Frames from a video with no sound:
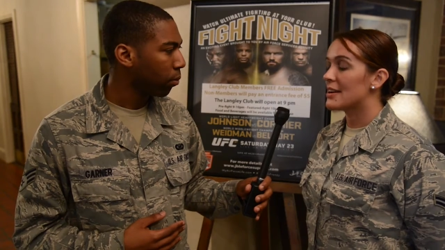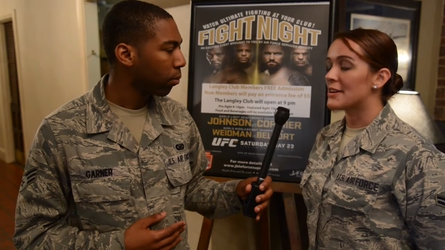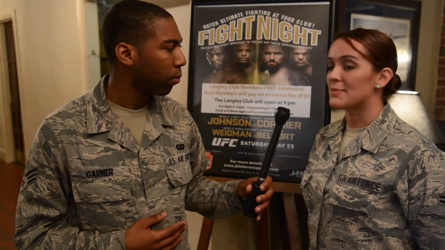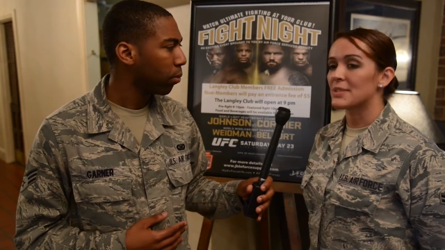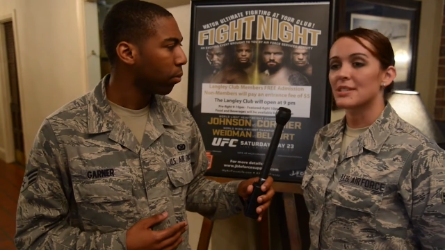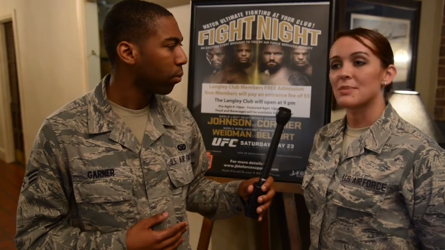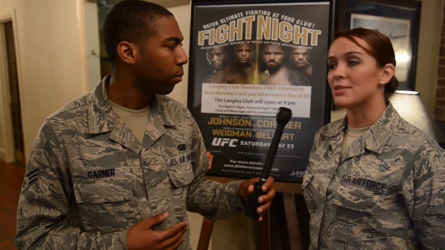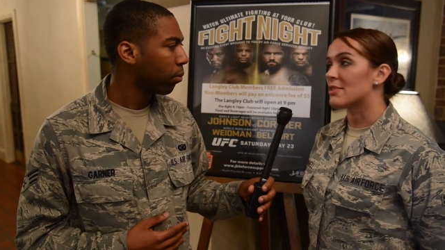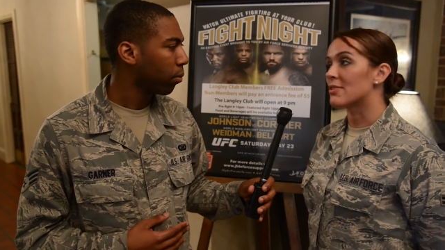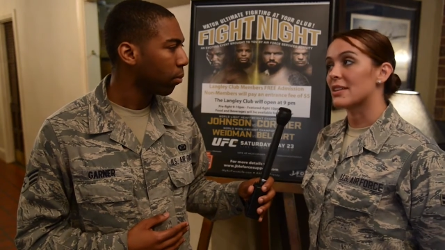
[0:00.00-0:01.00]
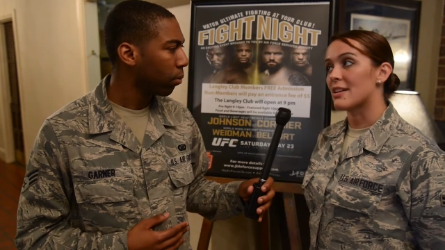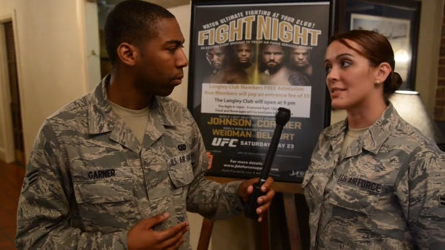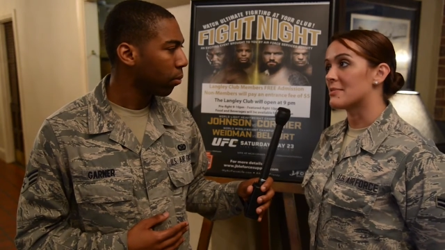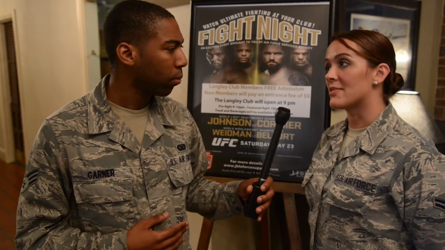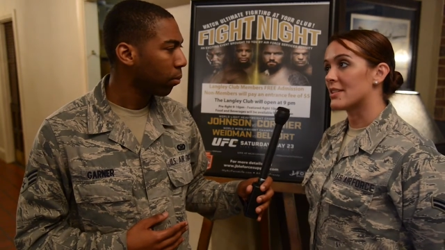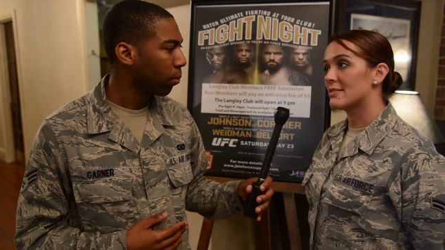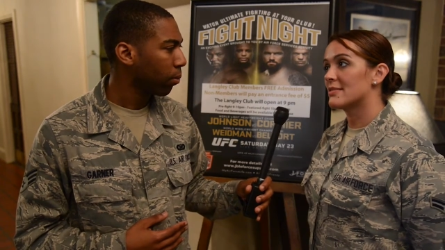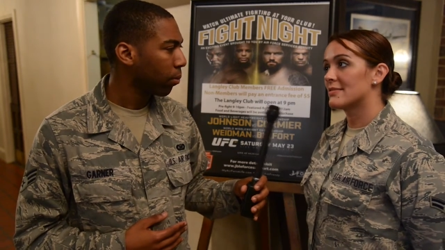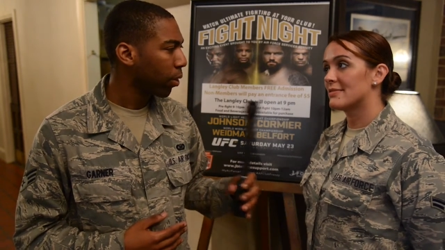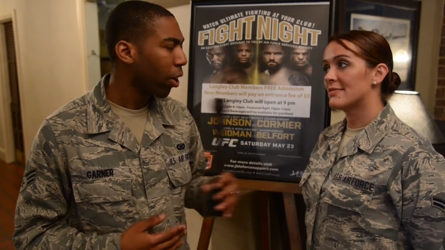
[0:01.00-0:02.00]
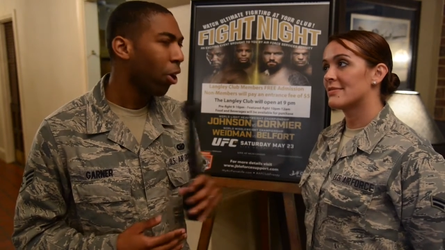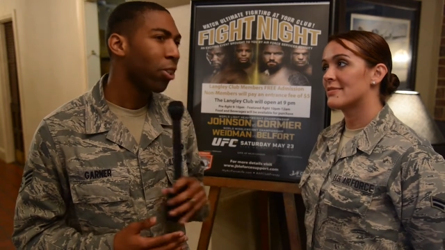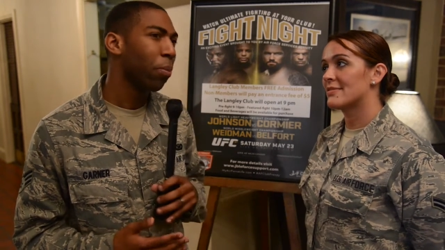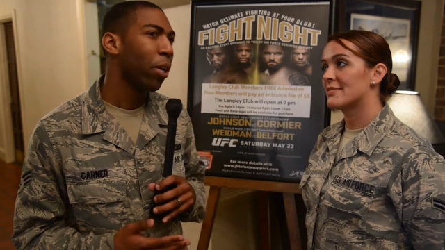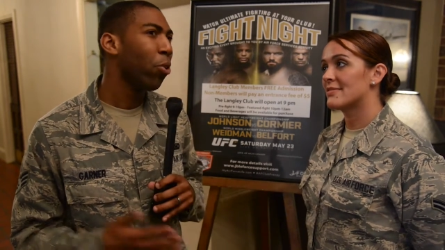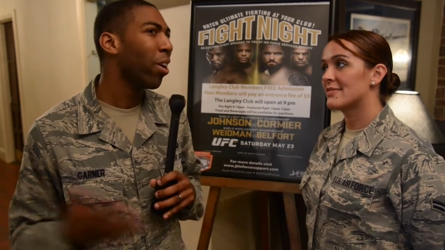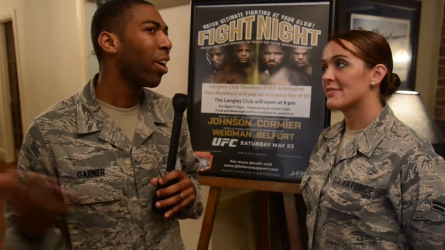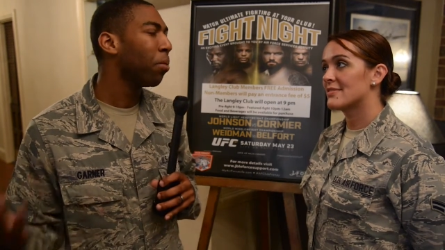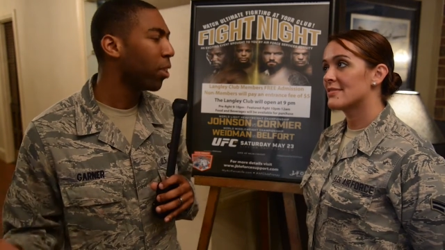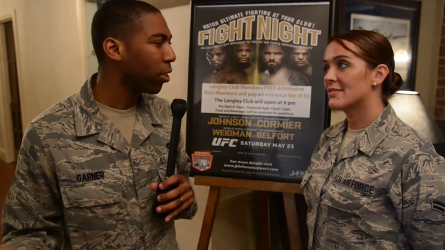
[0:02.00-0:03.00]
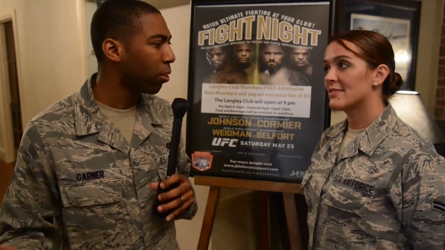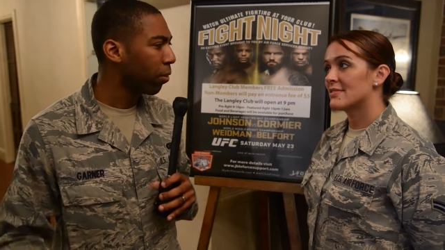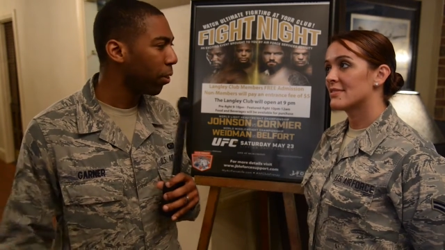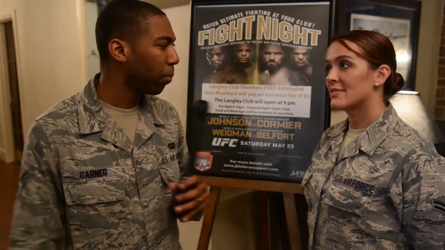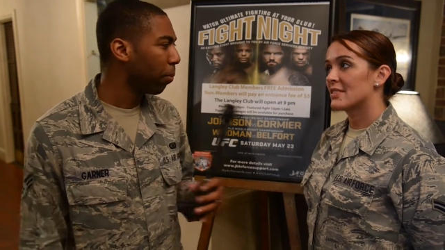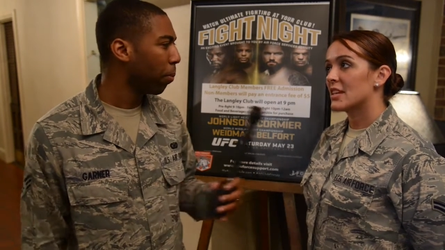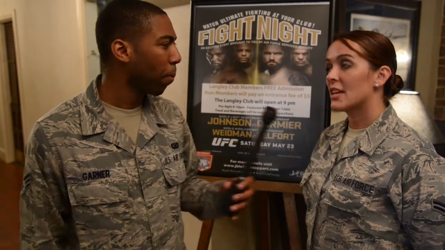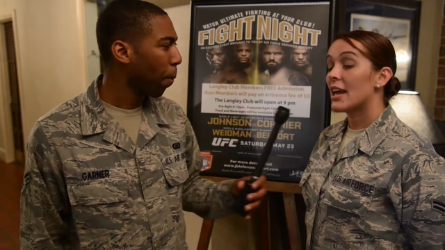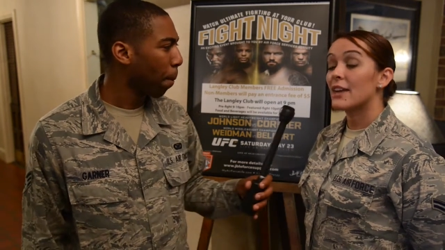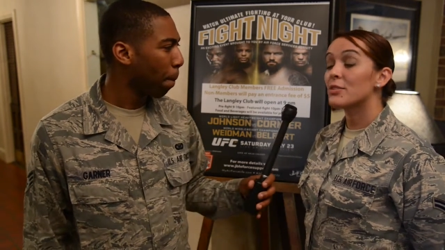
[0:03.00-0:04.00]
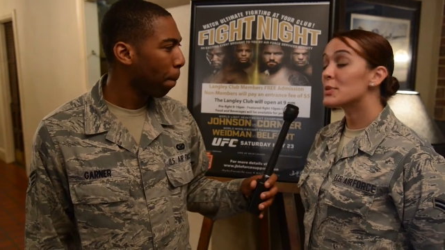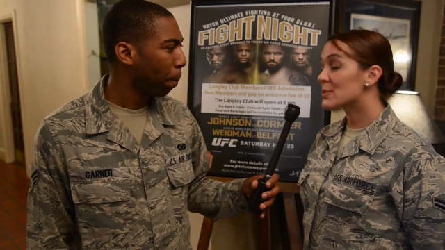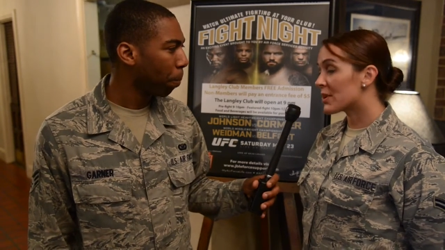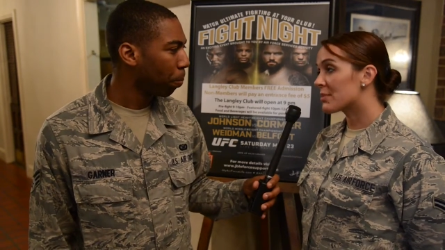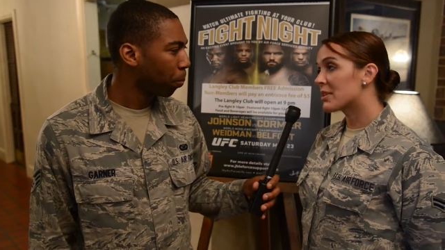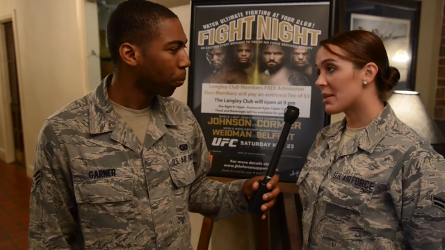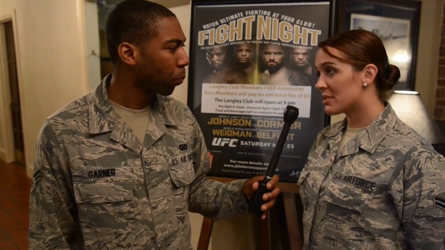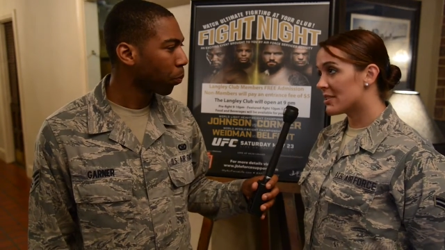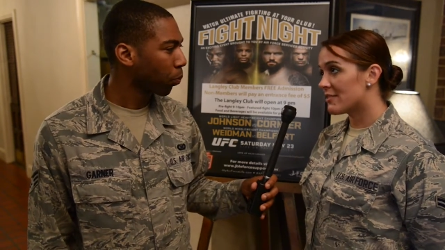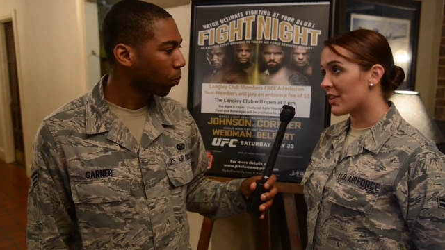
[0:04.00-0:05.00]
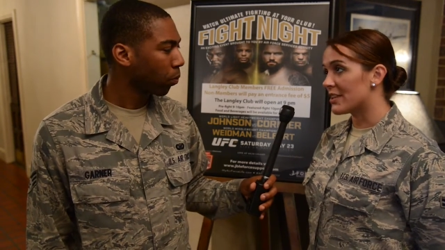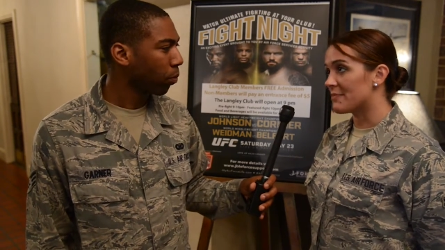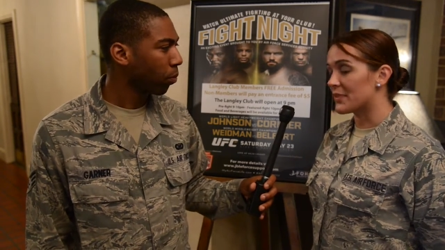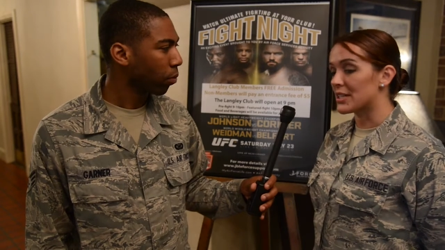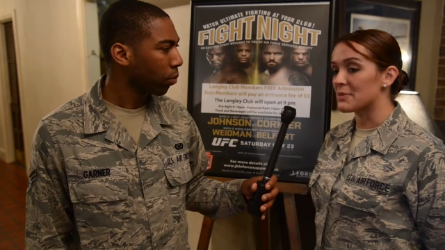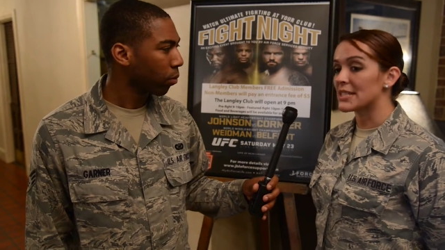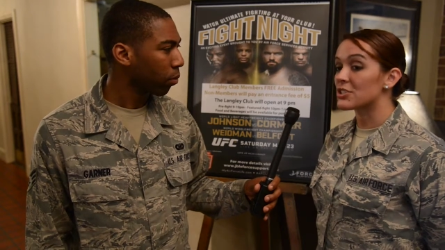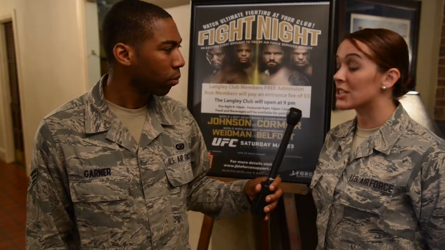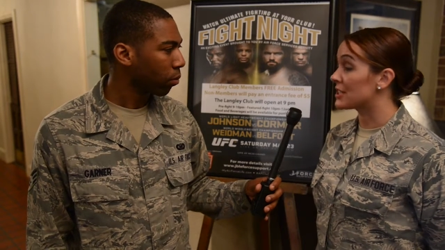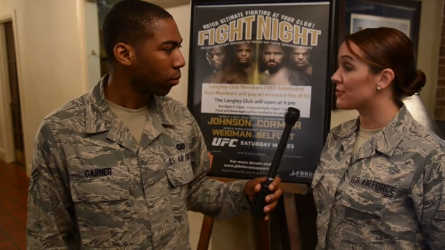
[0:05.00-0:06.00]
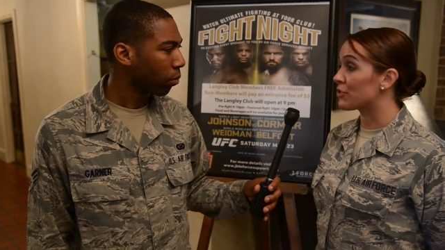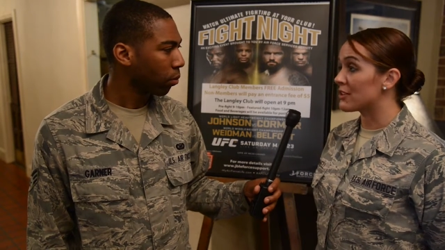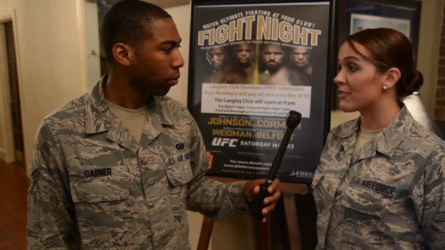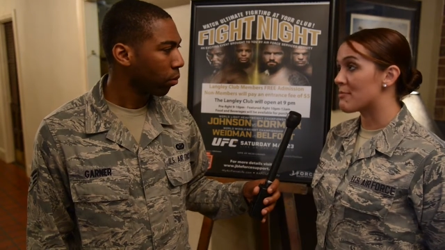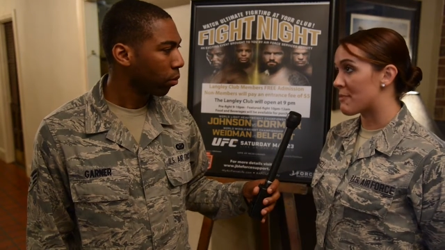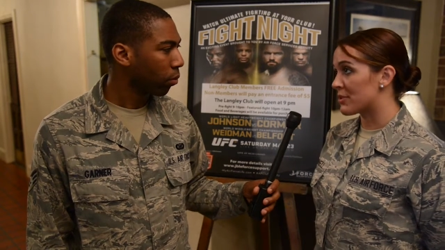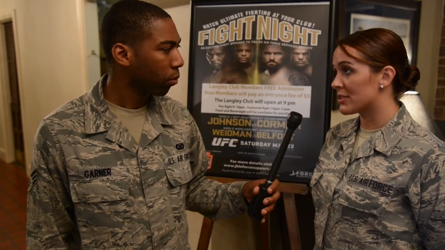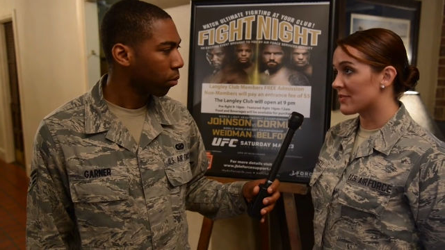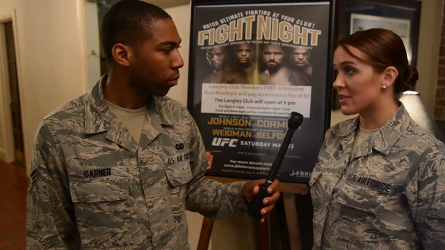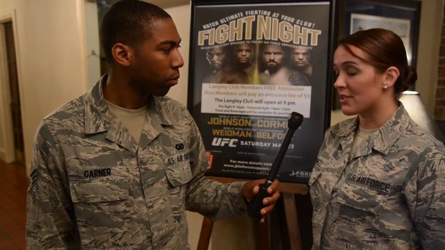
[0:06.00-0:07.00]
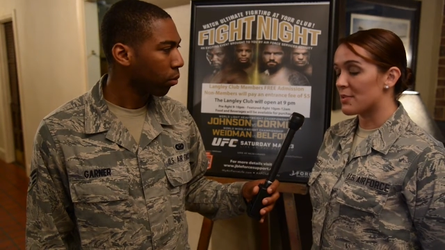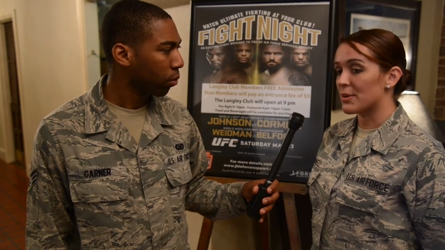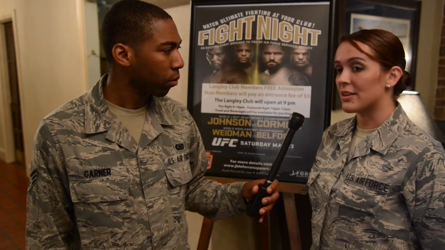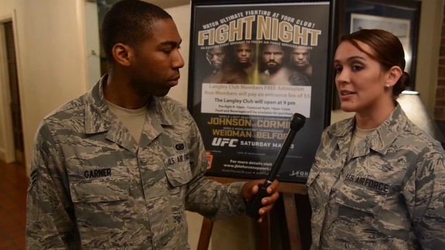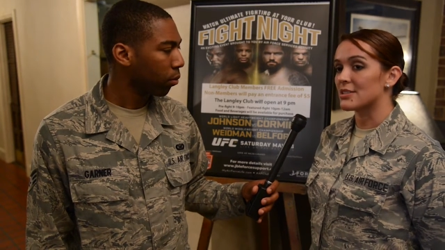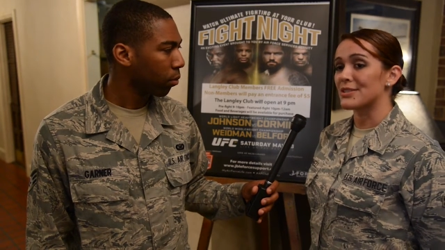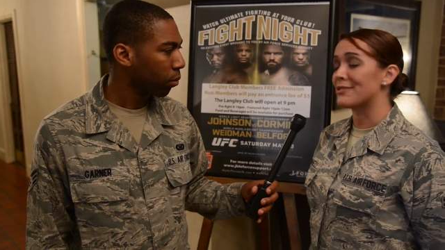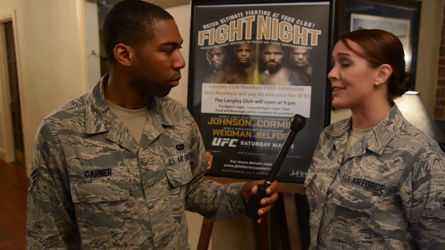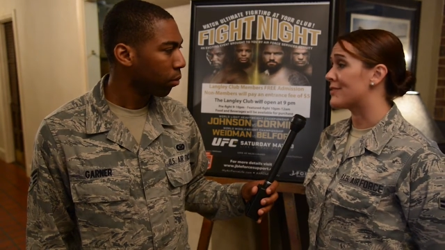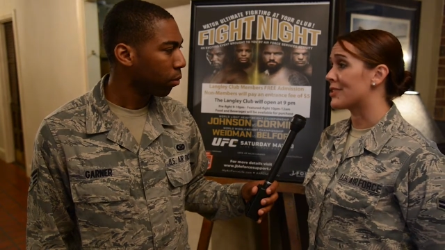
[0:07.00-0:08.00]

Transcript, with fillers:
Speaker 1: Um, it's going to be a really awesome event.
Speaker 2: Awesome, and who can come to this event?
Speaker 1: Everyone's welcome to come to the event. Um, it's actually it's free for members of the club, but it's only a five